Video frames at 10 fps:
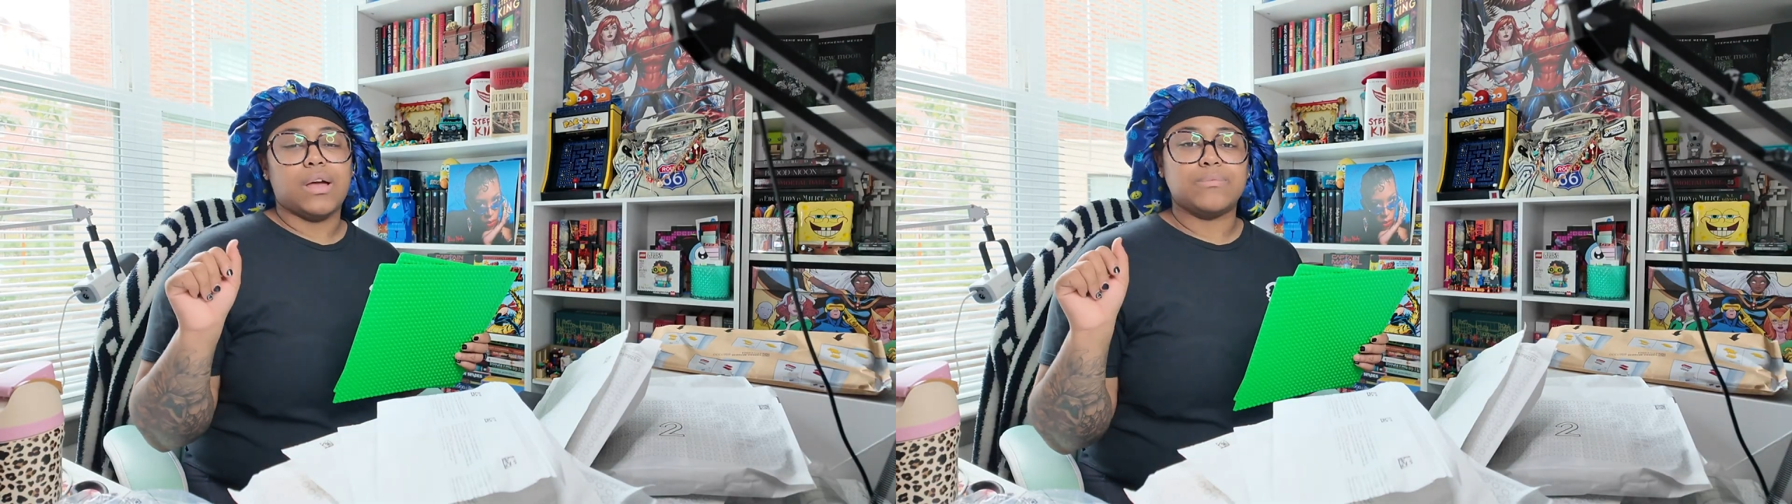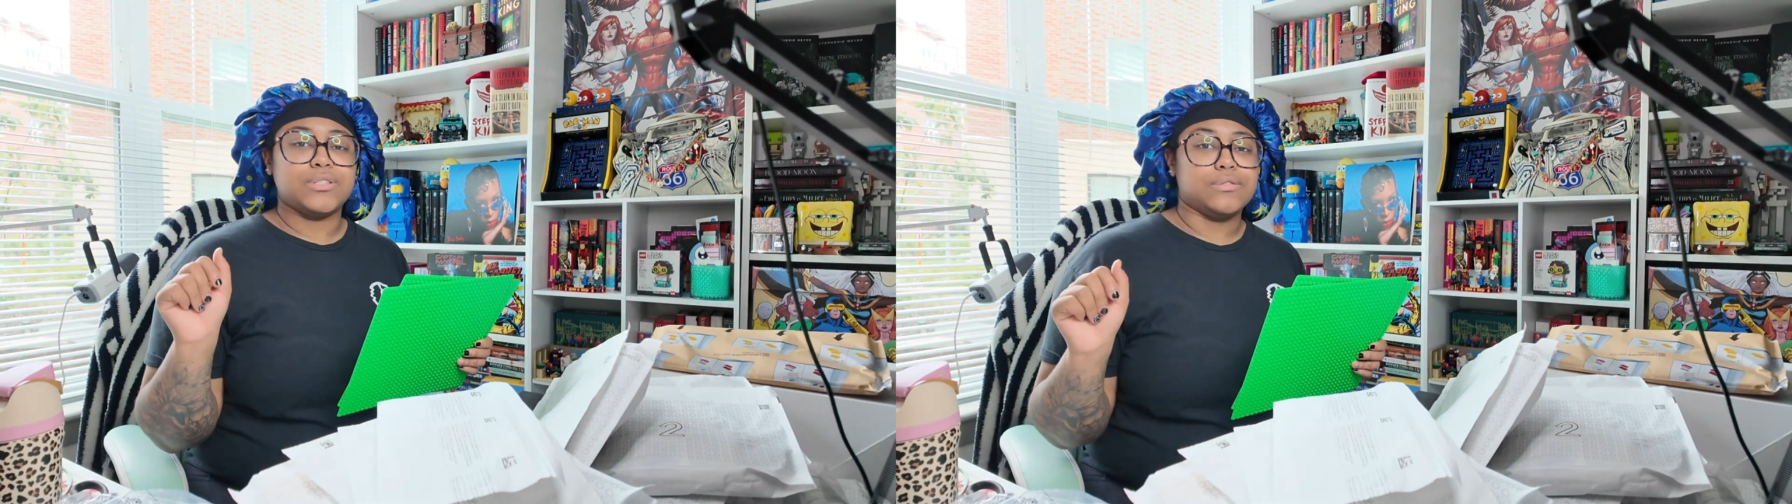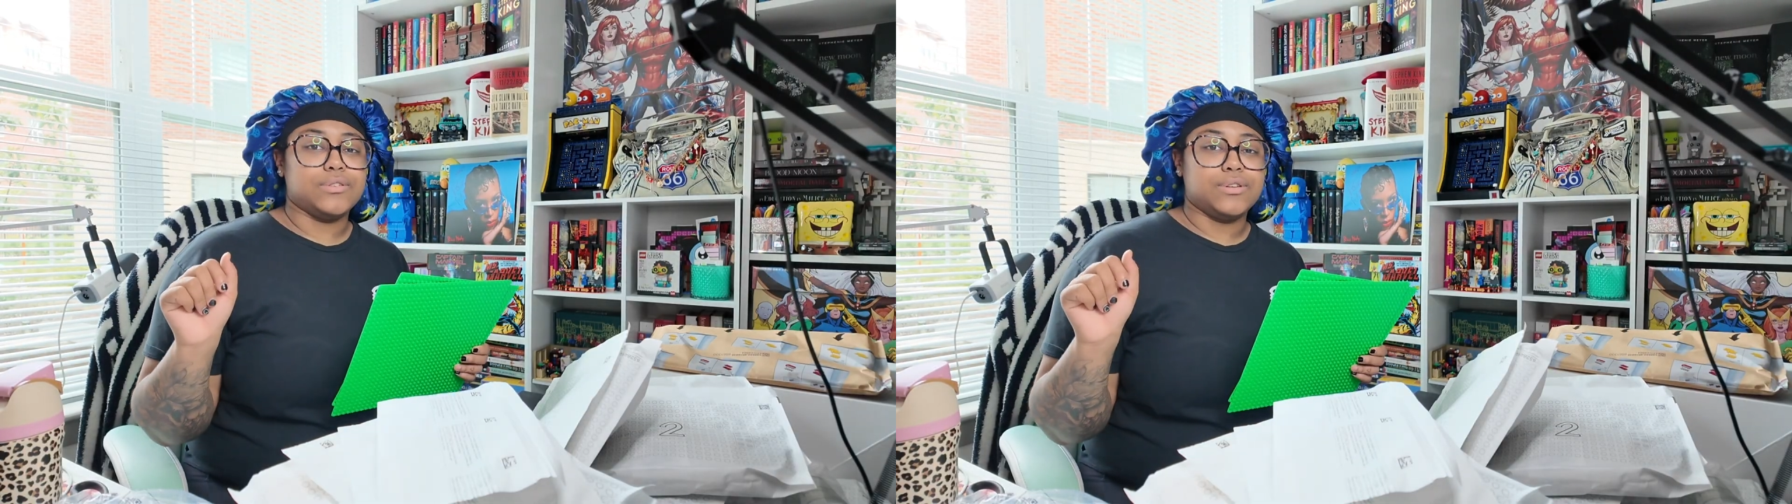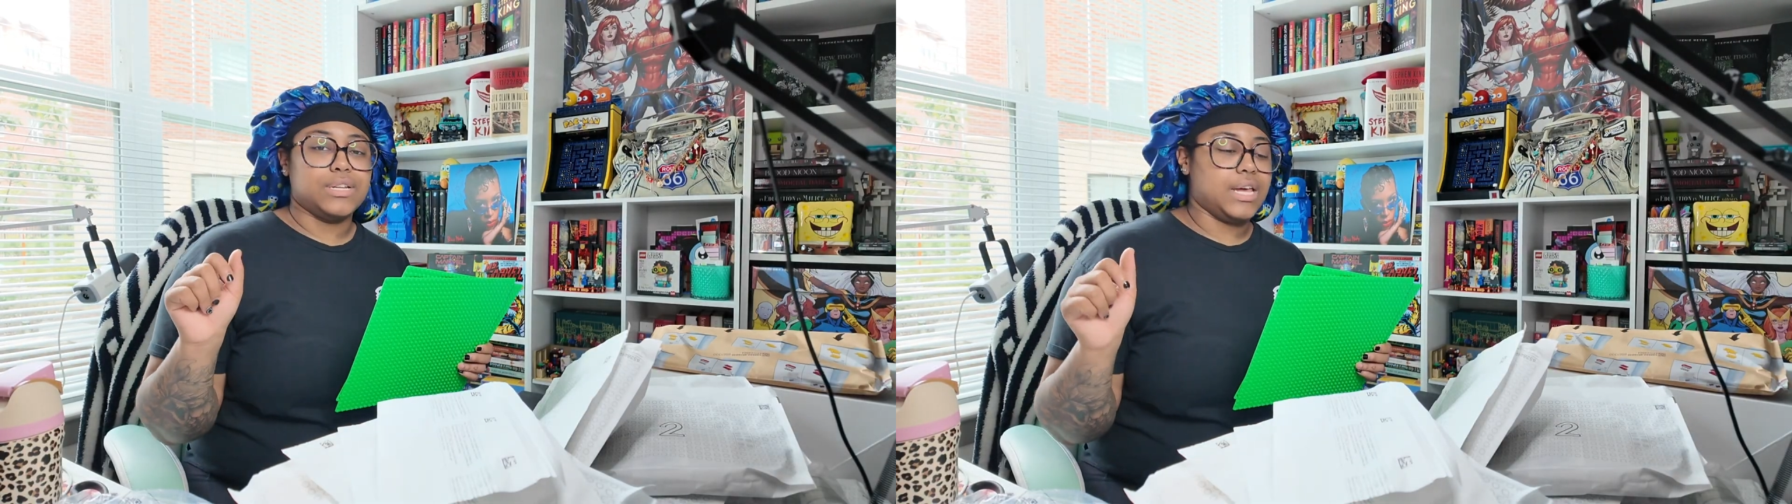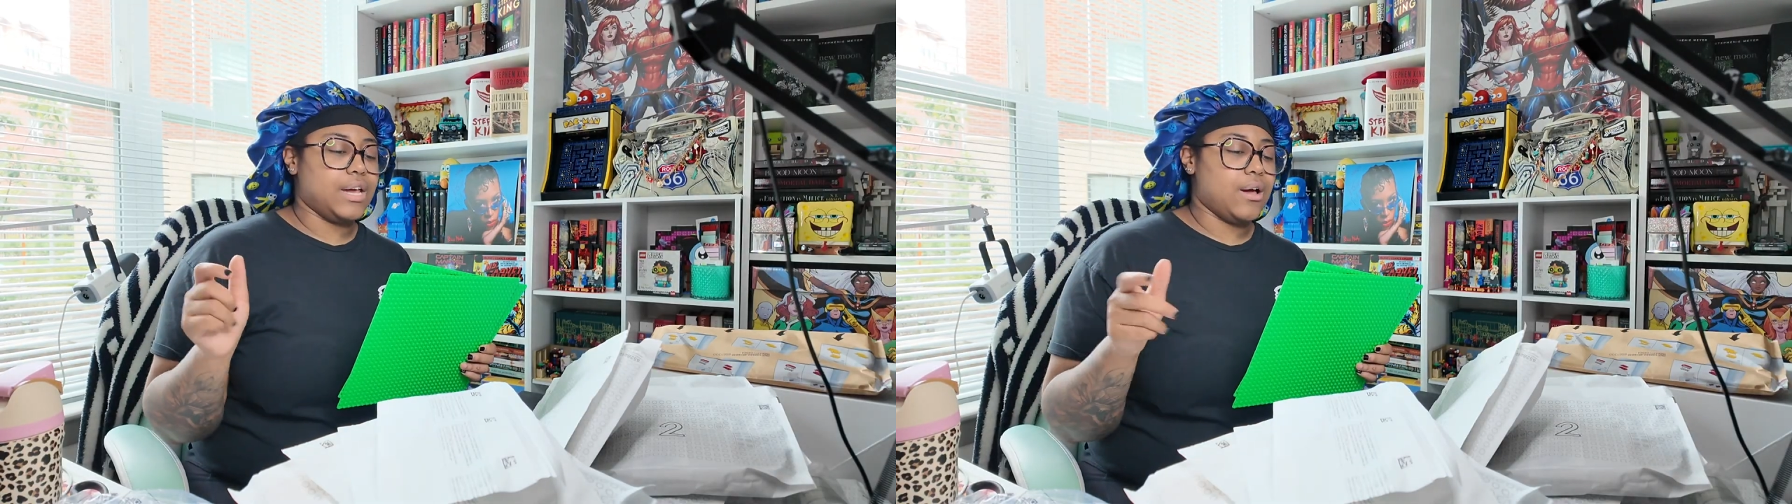I'm still new to
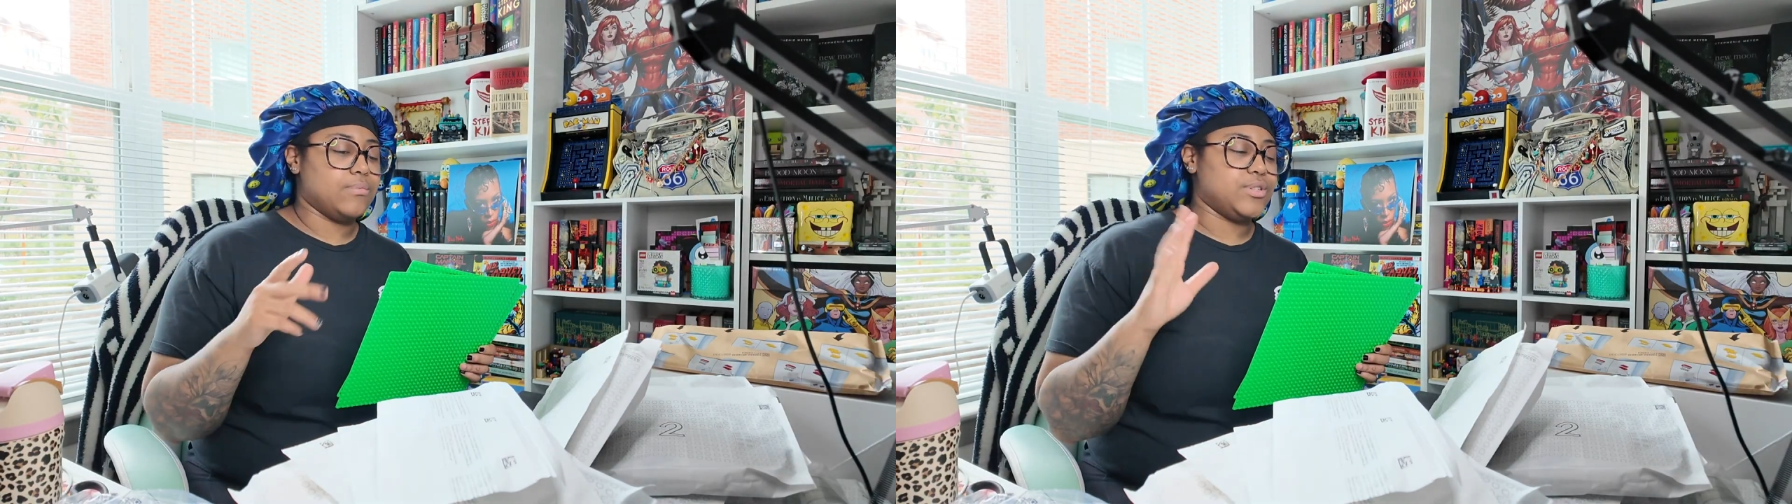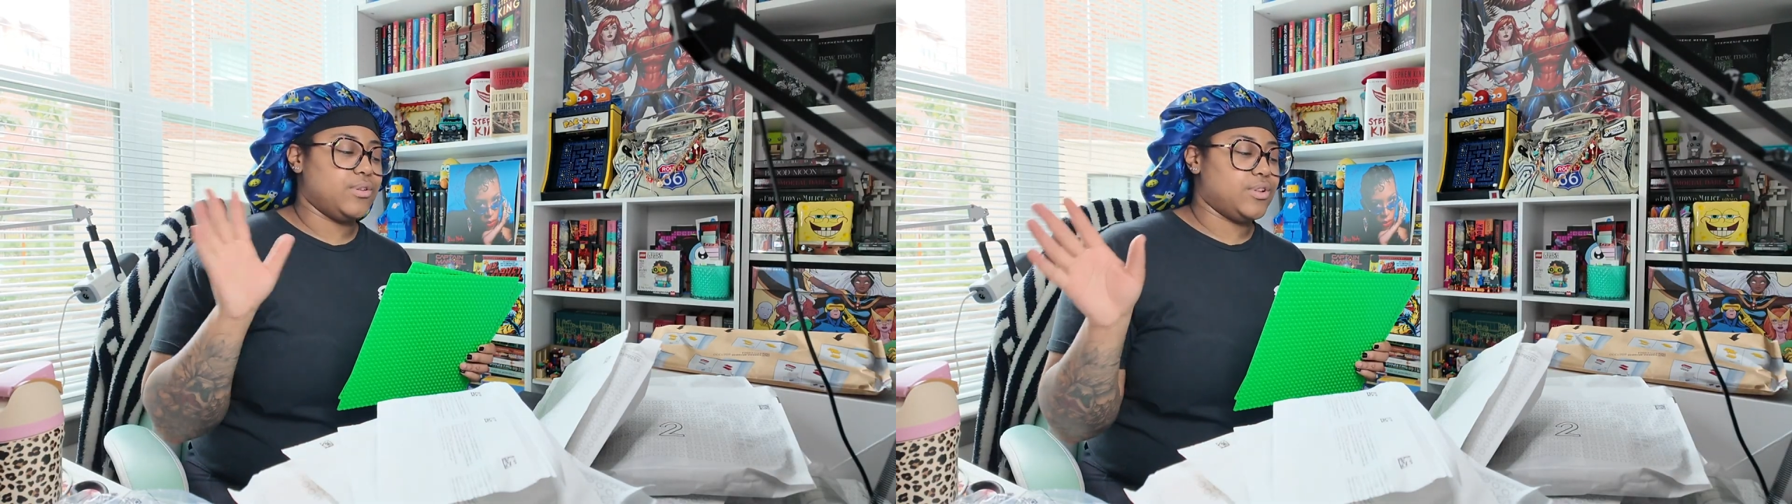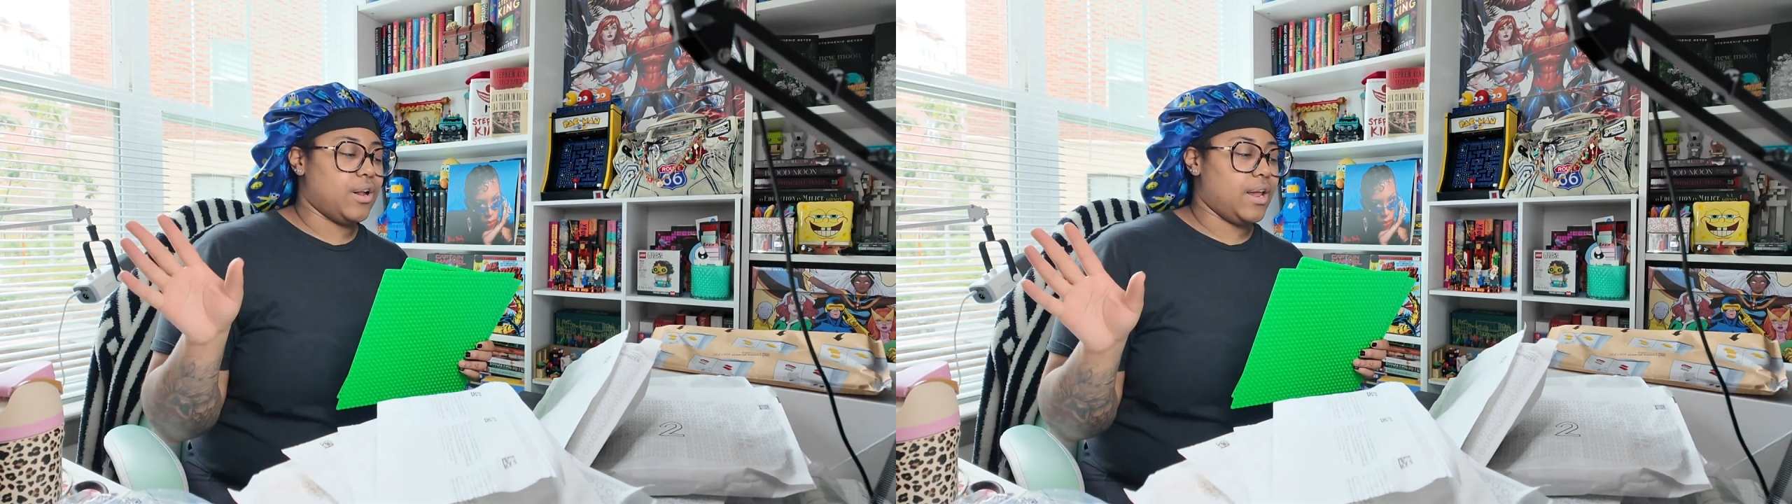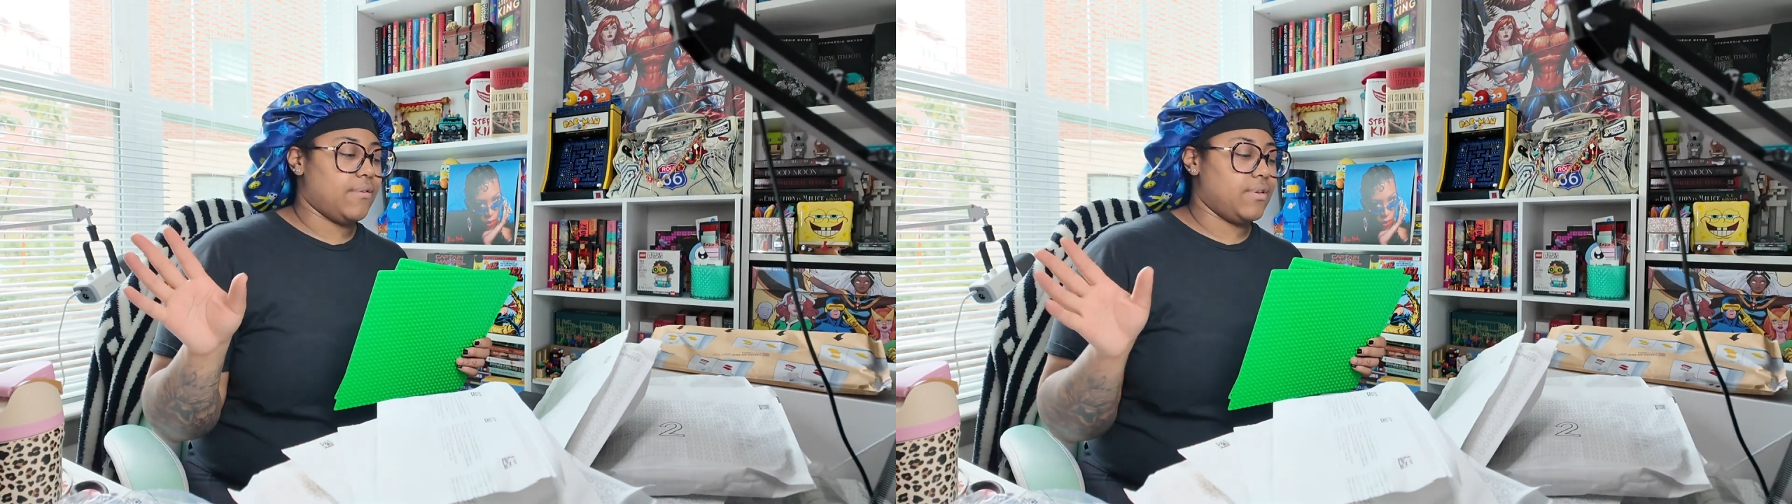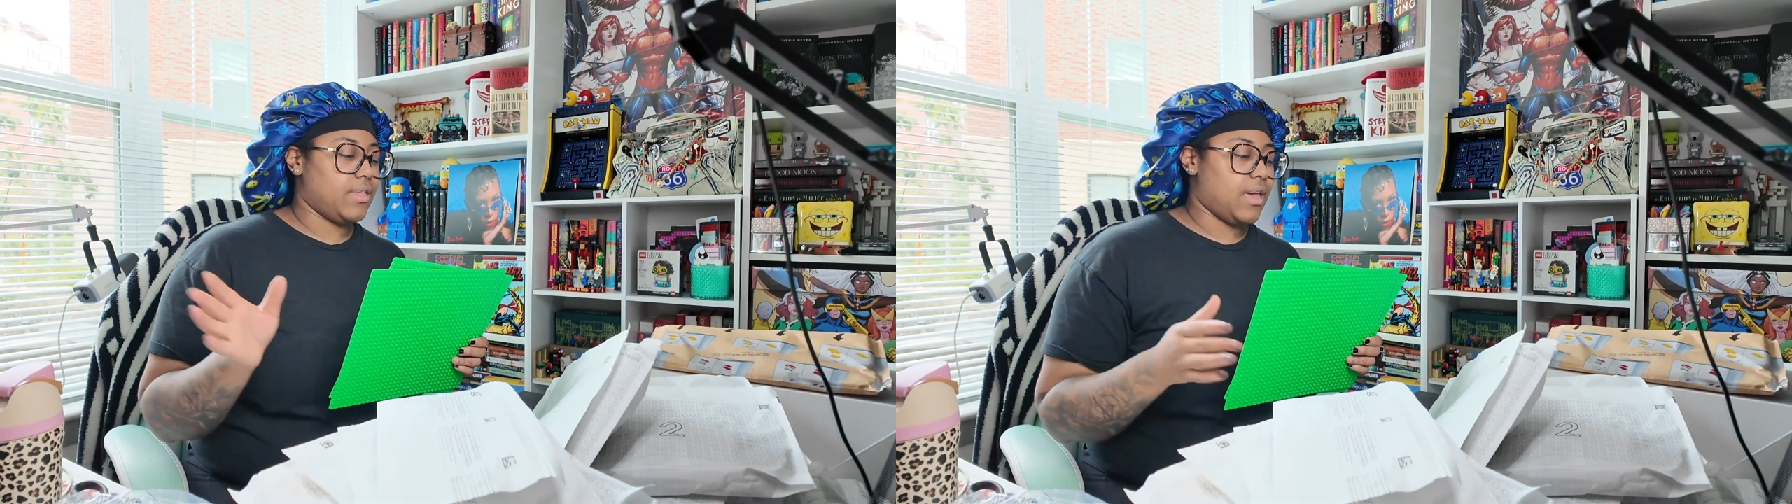Lego. I'm still learning
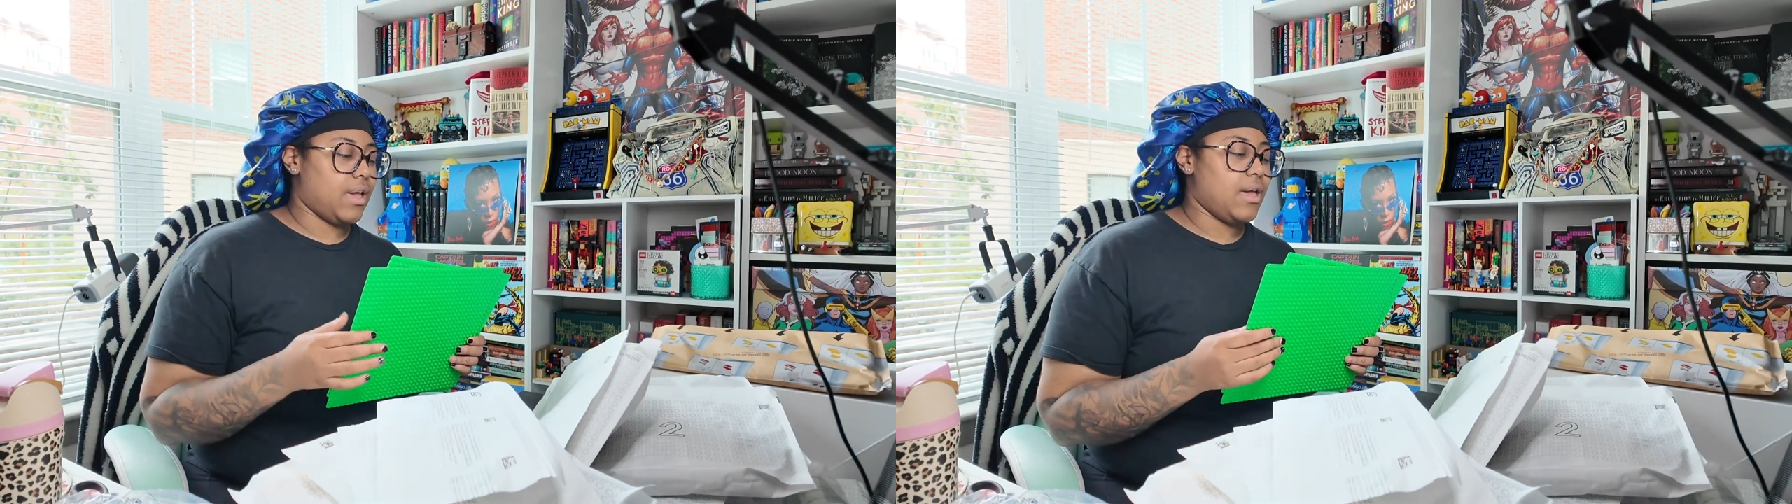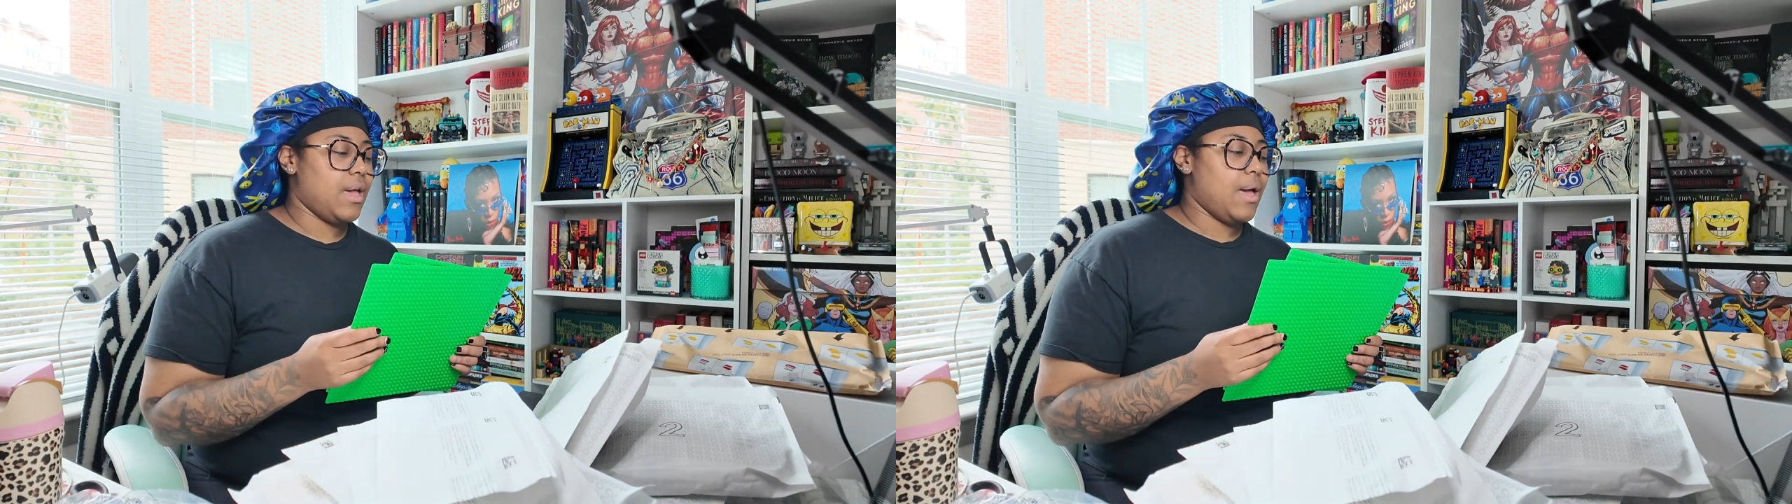everything.